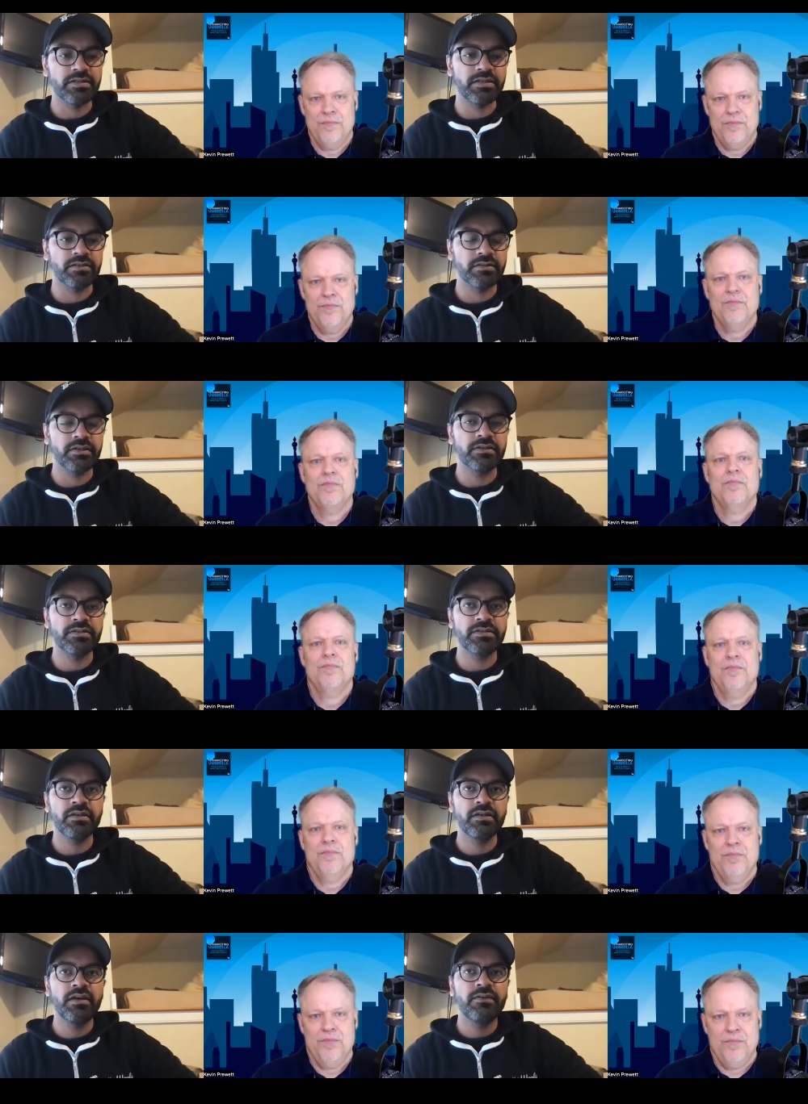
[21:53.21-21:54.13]
Speaker 1: So there's
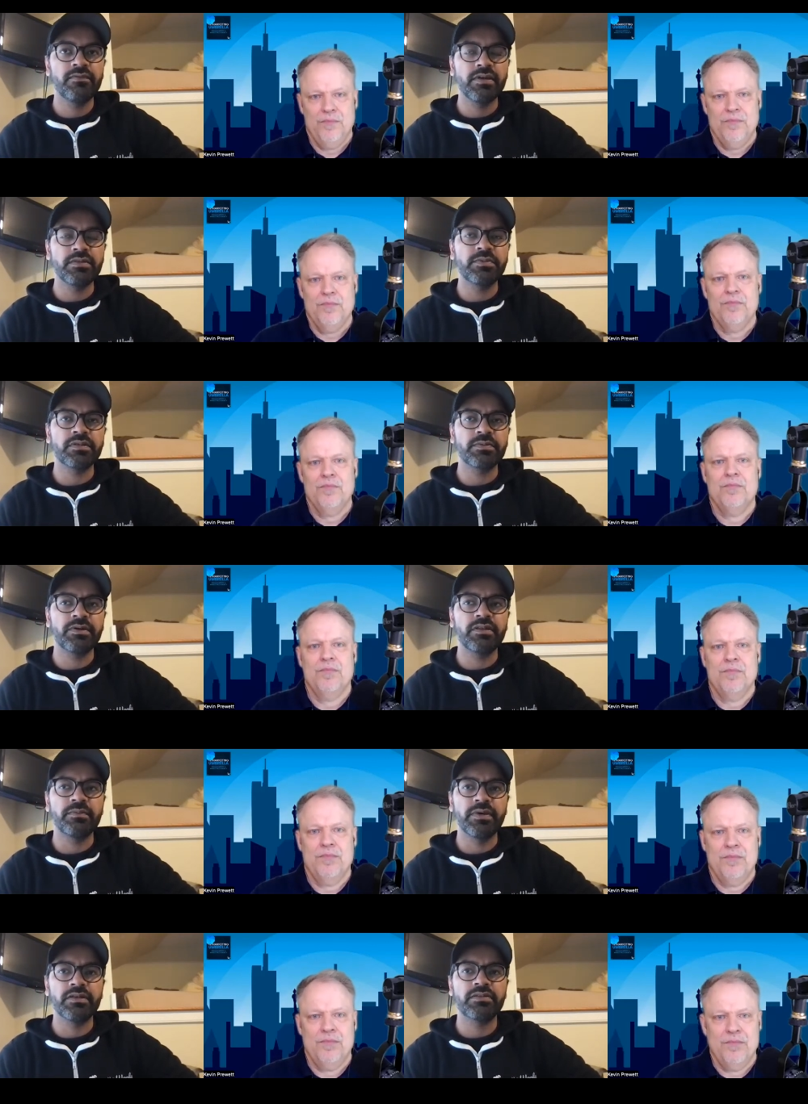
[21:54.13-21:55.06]
Facebook is probably the
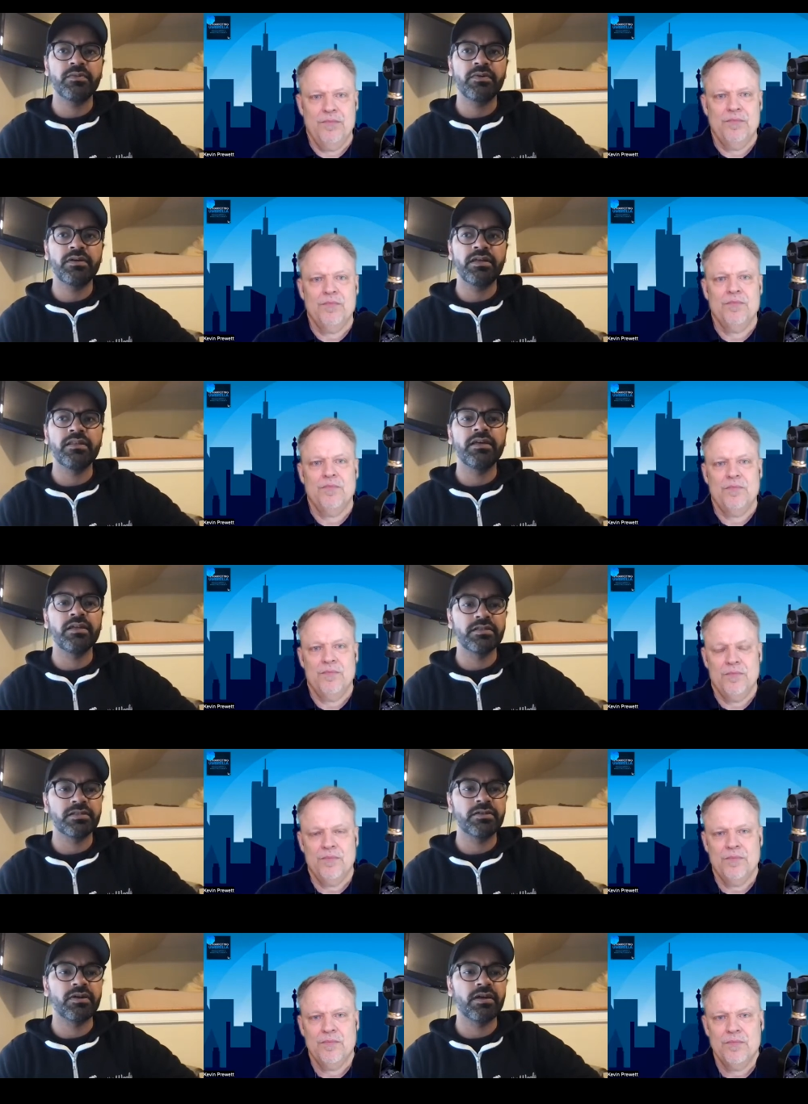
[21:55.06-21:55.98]
best one, and then
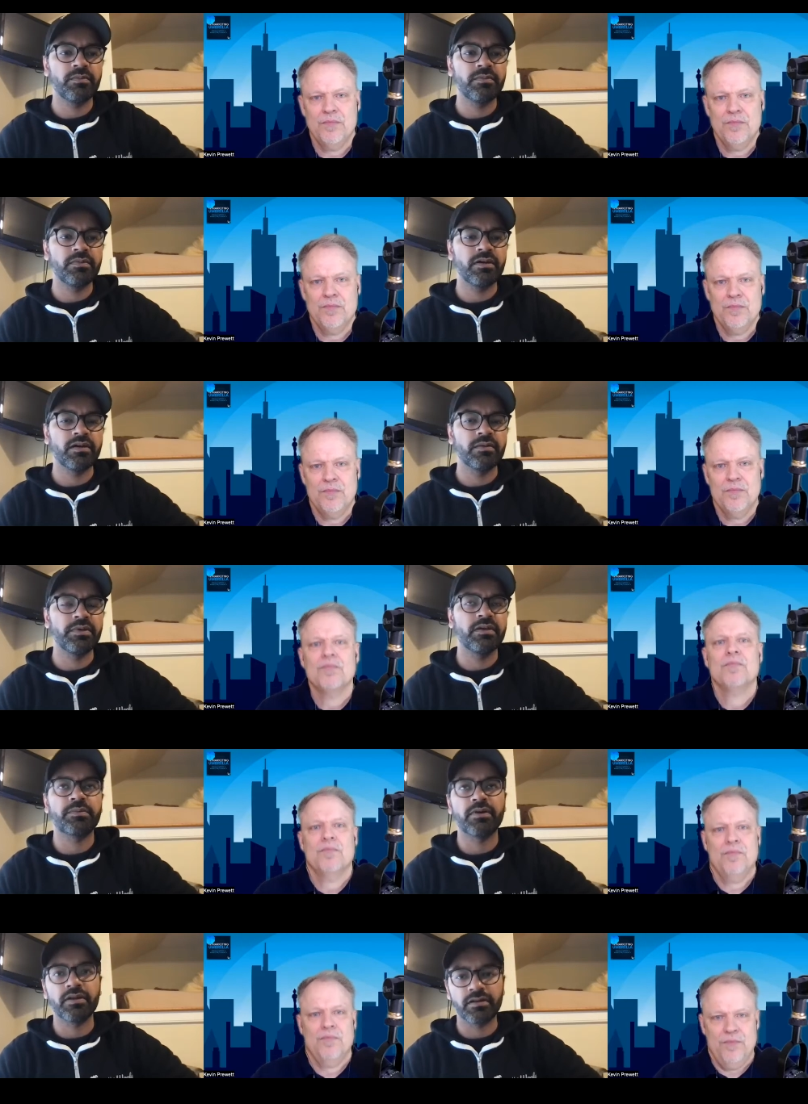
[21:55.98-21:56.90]
Instagram, uh, being a
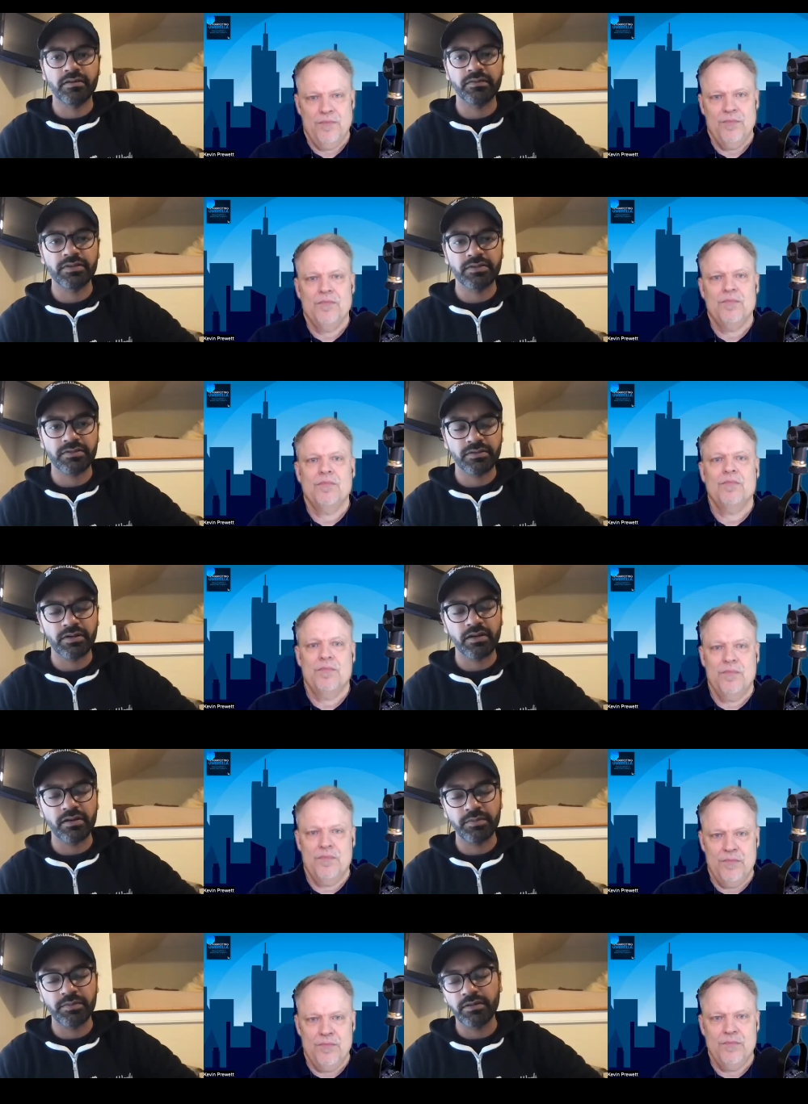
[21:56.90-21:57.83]
product of Instagram, uh,
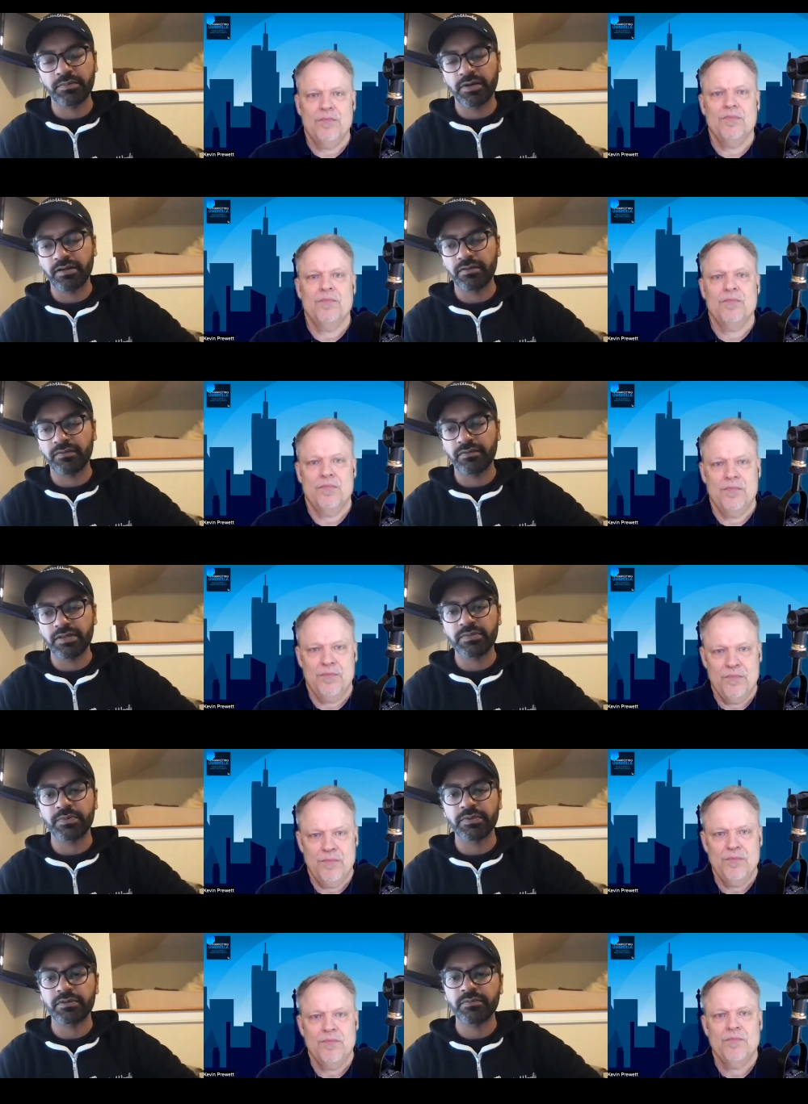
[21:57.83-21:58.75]
being a product of
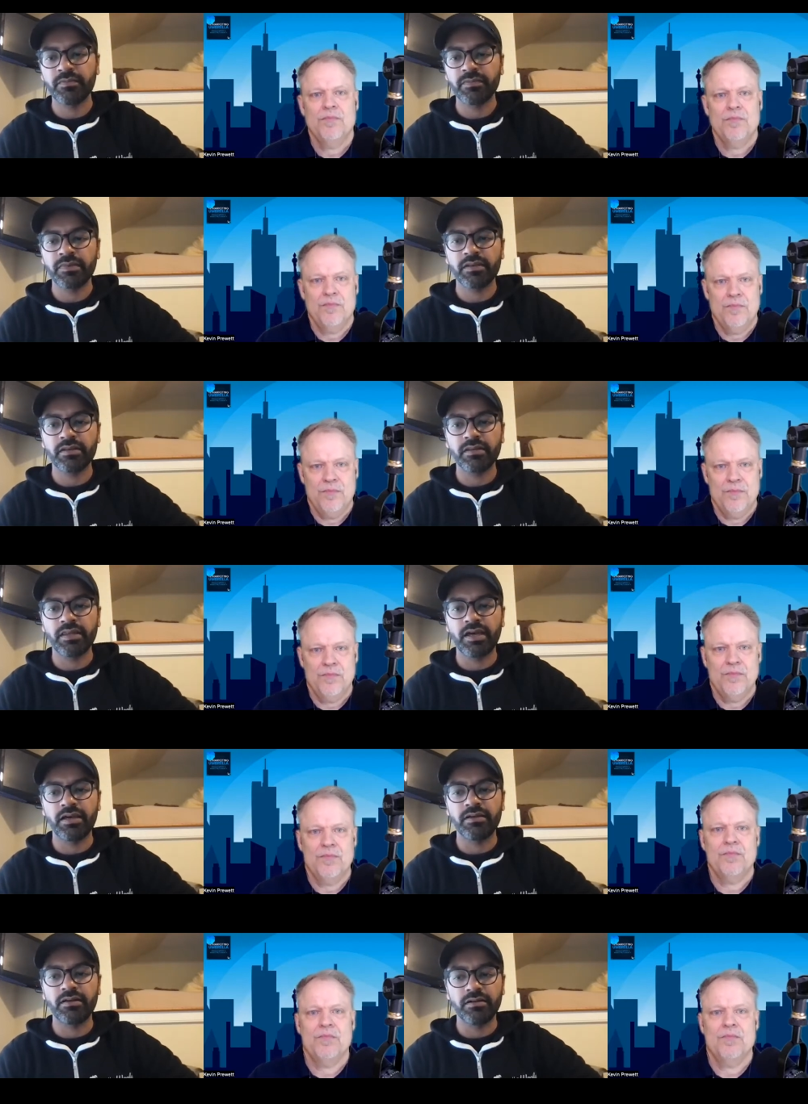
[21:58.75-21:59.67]
Facebook, that
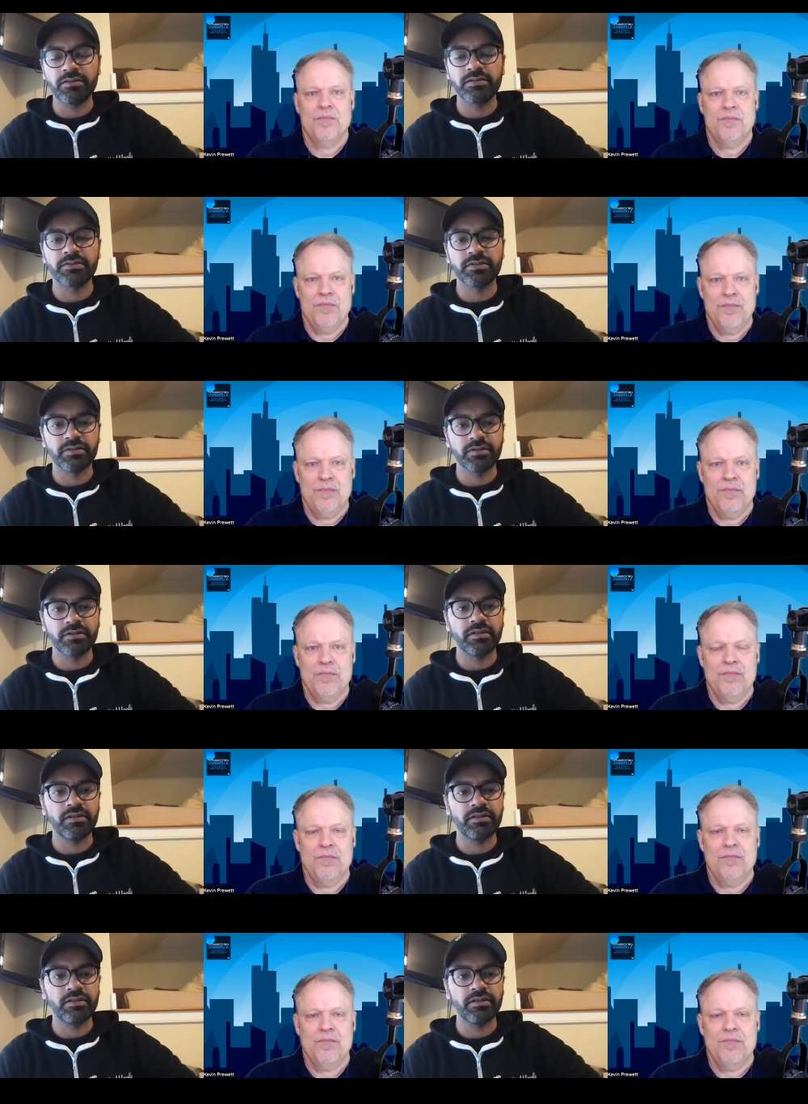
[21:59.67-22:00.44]
also is a good